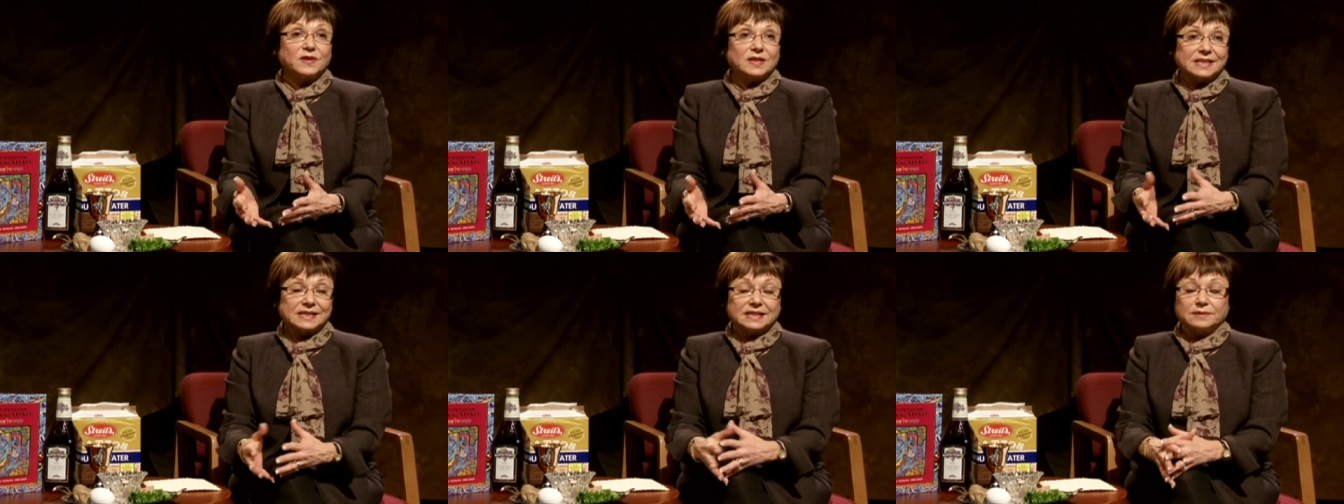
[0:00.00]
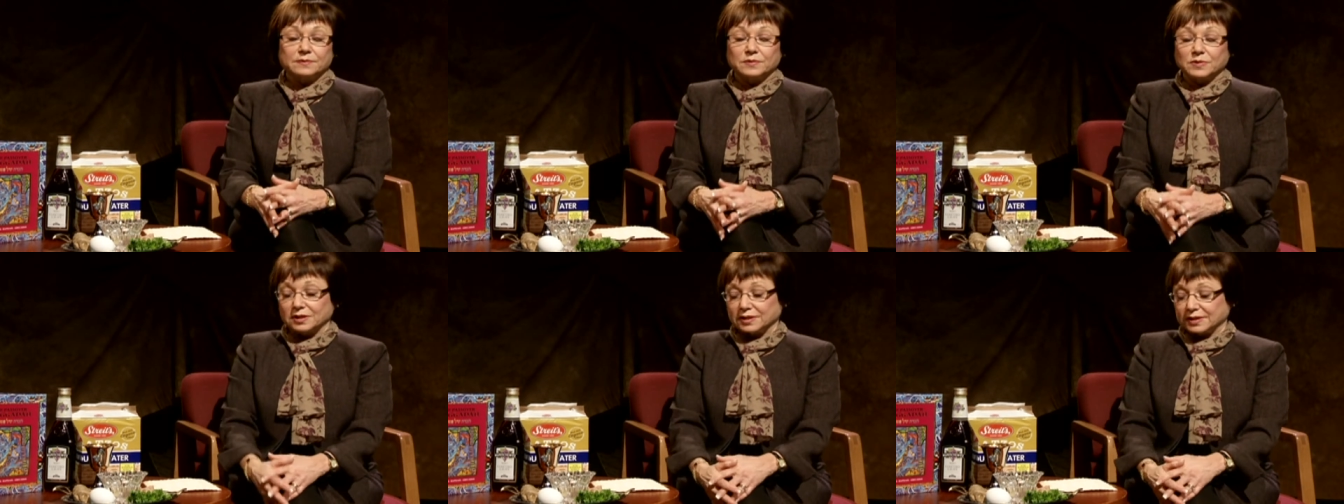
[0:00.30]

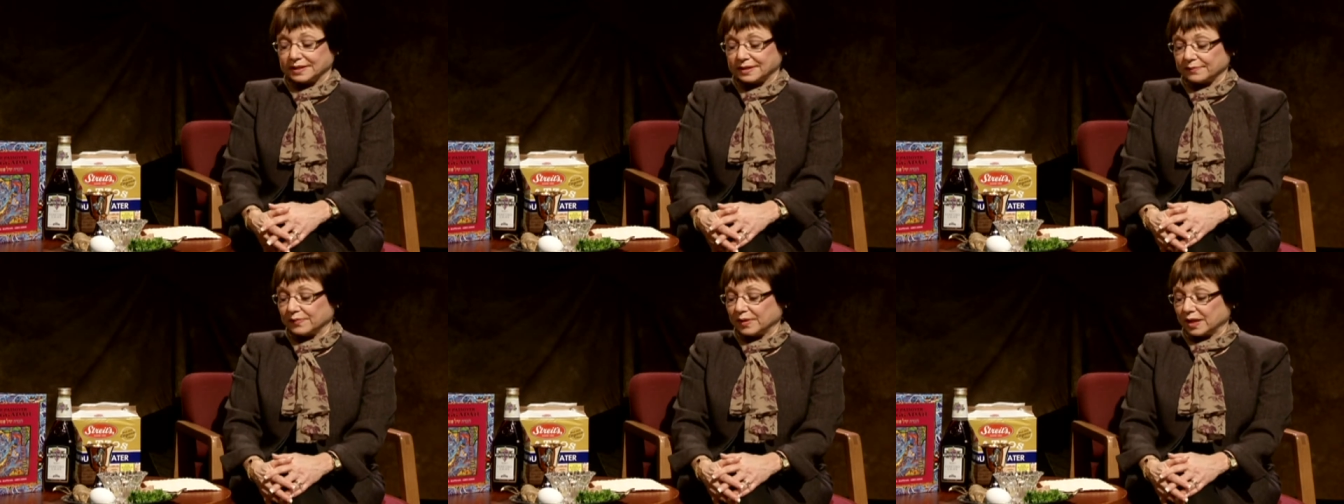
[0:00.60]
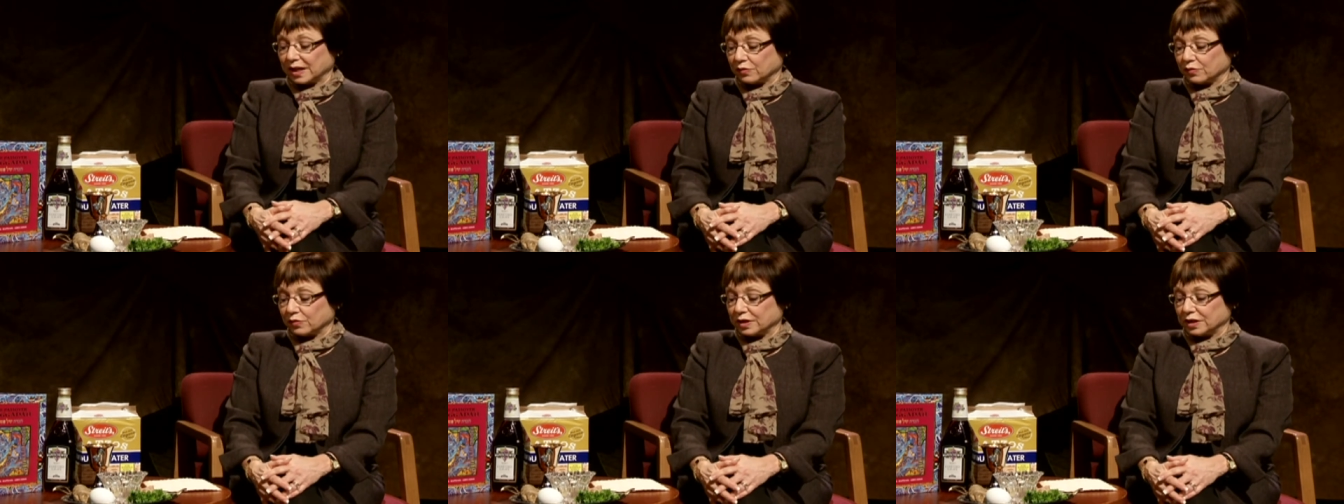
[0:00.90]
symbolism
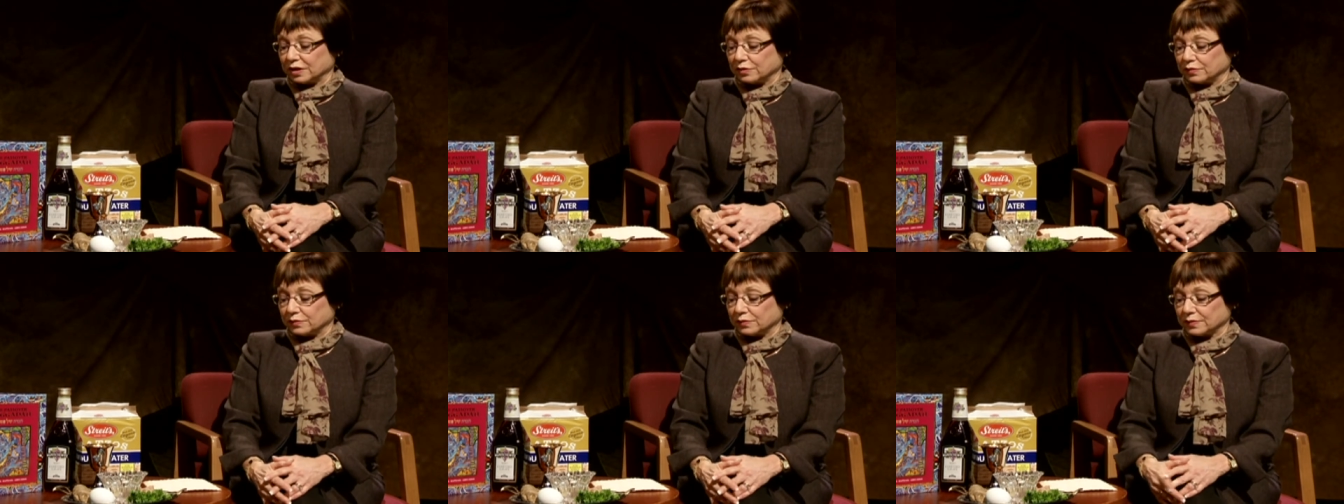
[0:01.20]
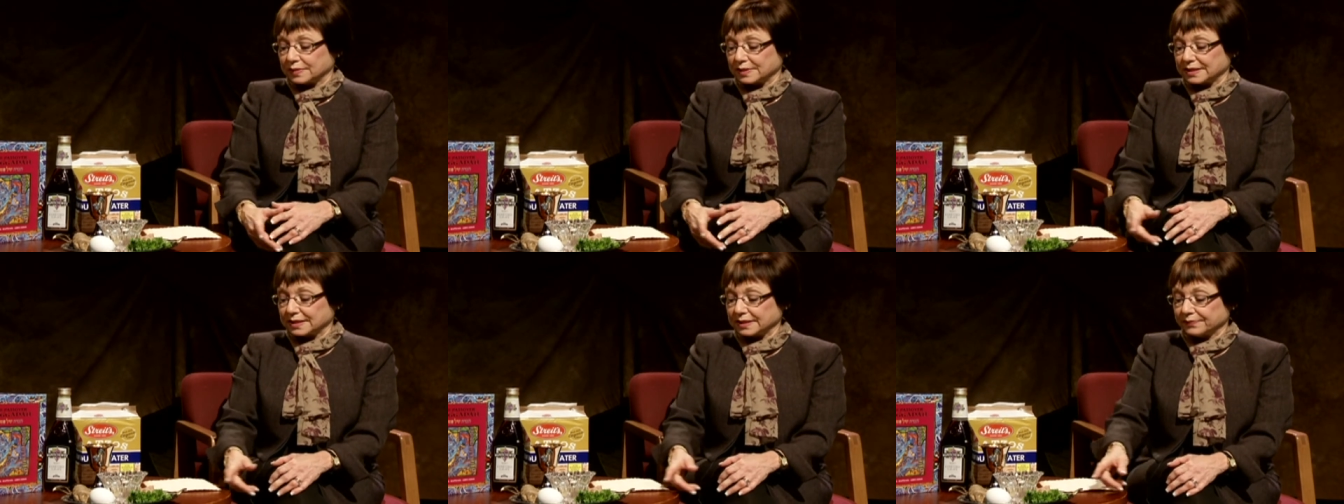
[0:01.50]
that we
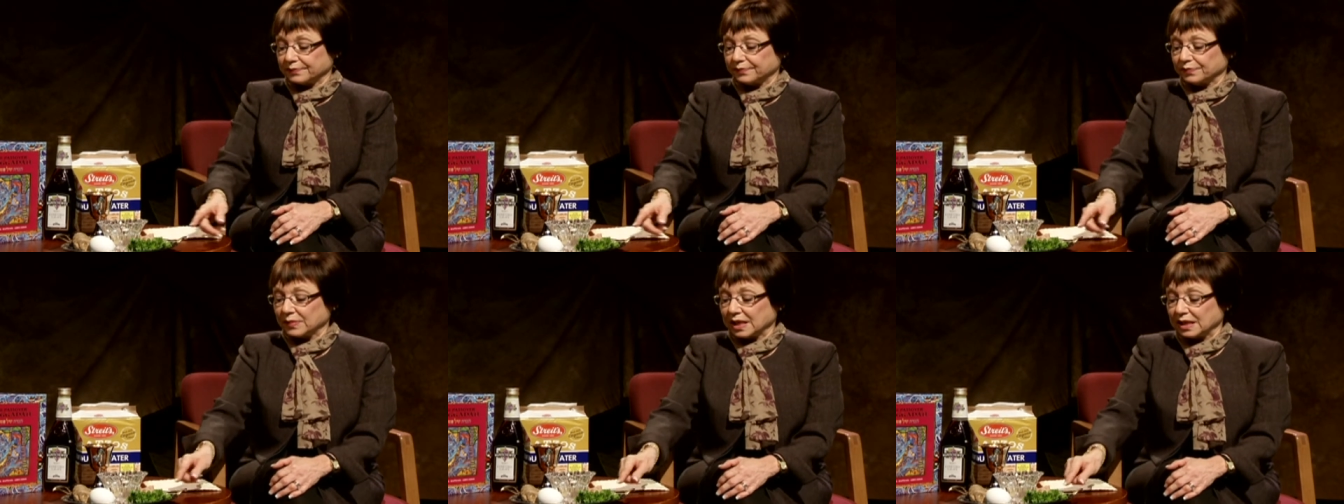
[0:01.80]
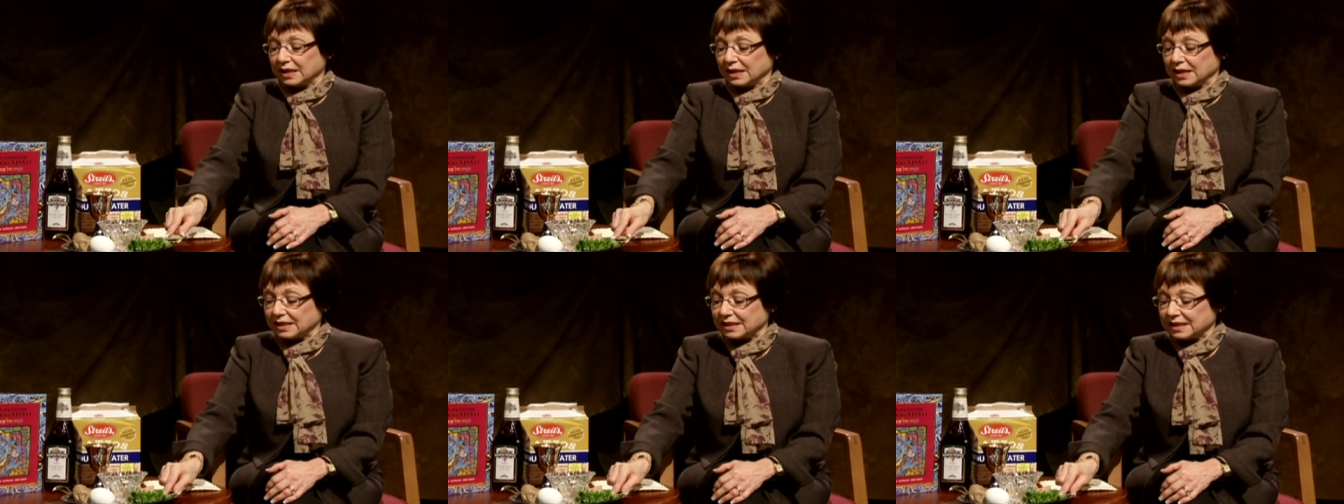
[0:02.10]
use.
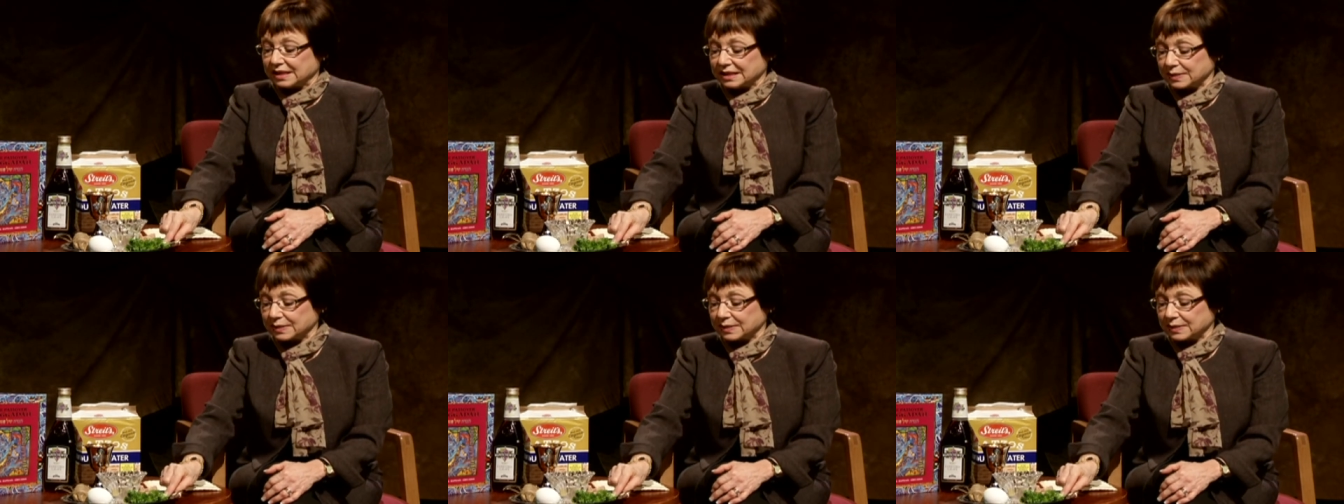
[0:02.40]
This